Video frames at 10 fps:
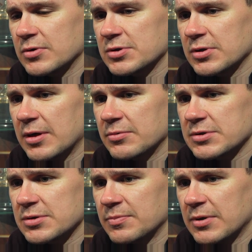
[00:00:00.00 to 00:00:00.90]
So that
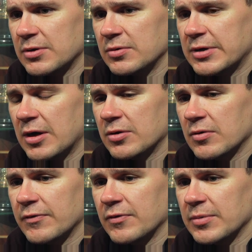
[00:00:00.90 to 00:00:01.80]
was a bit of new
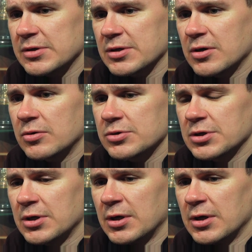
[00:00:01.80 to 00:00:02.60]
territory for me as a coach.